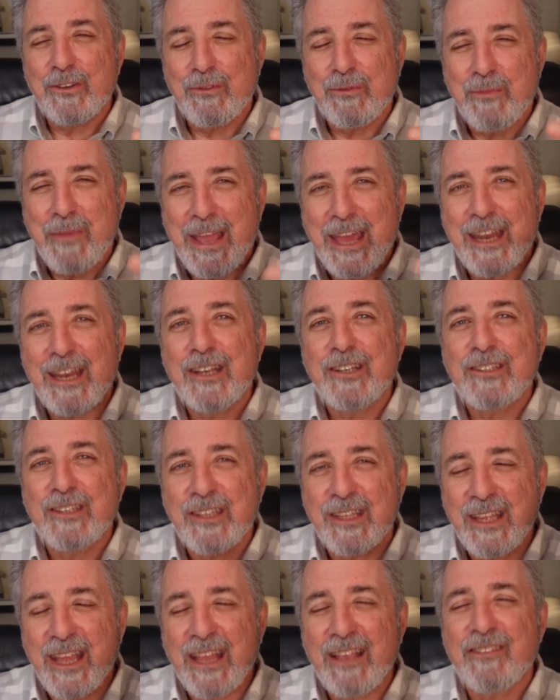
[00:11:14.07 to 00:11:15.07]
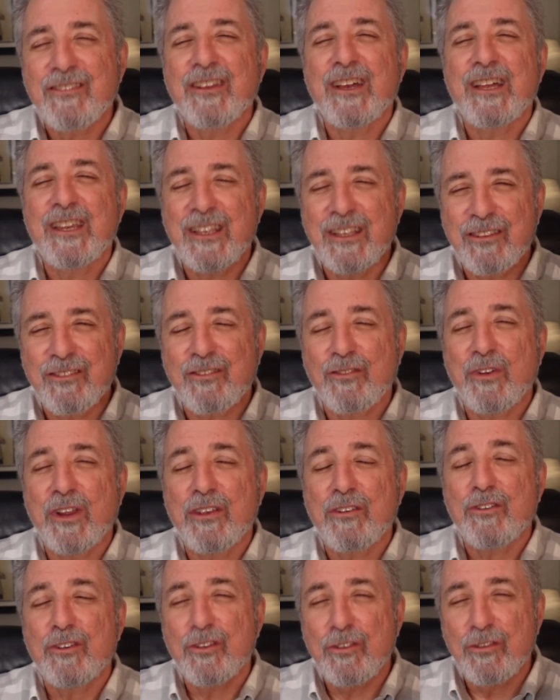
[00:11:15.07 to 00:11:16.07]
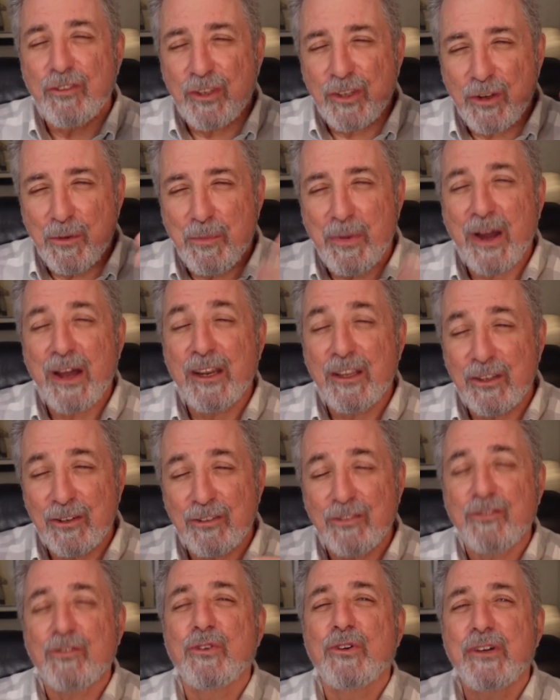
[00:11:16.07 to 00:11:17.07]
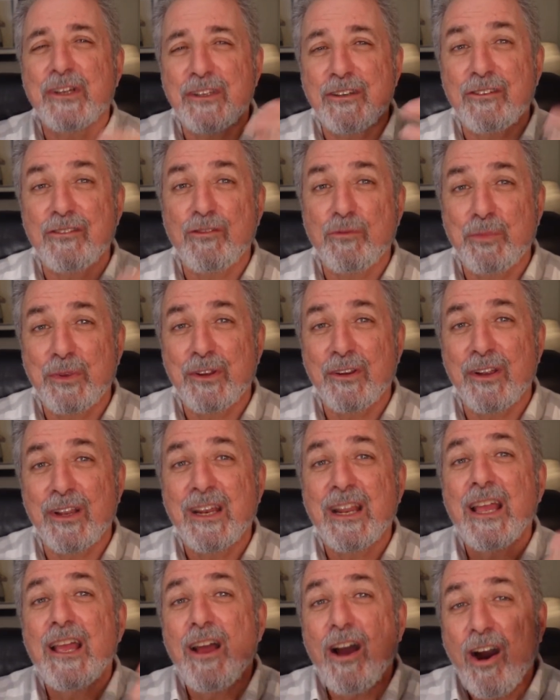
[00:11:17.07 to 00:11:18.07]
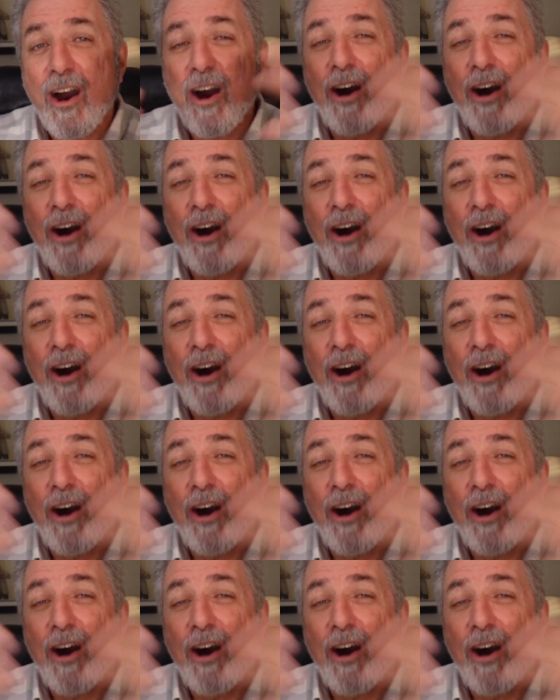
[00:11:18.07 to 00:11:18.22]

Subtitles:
manage the anxiety and stress using your body, your soul, and your spirit all